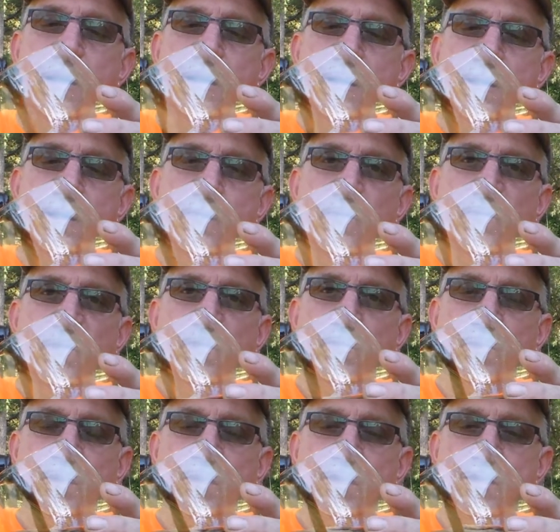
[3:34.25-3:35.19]
uh,
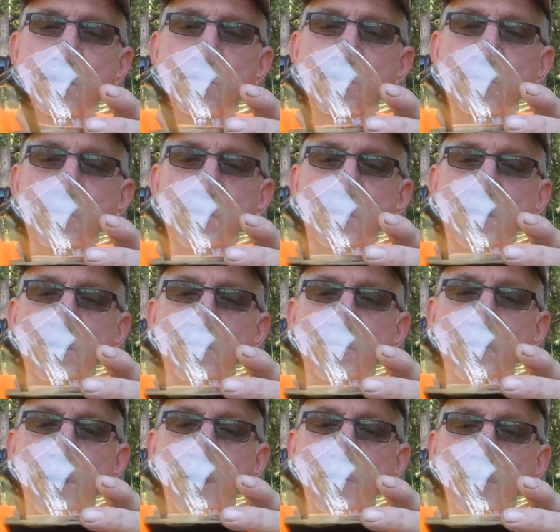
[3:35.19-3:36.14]
because he was supposed to
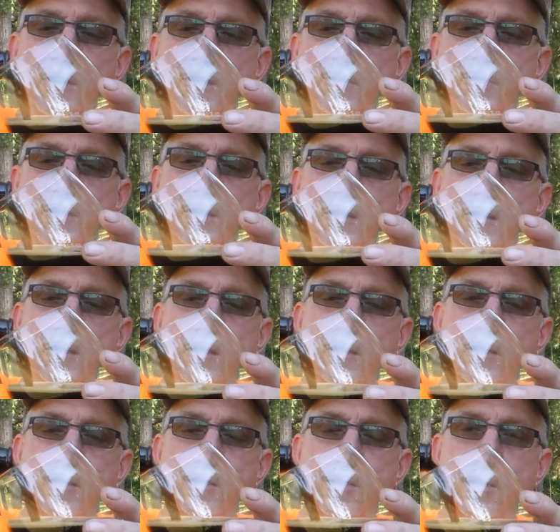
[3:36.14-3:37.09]
have brought me some
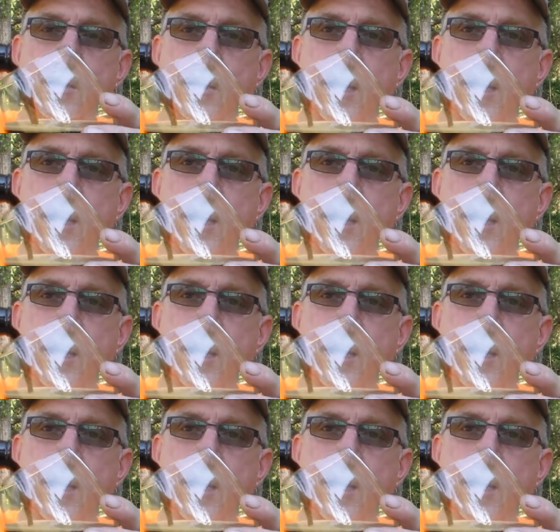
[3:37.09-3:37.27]
materials.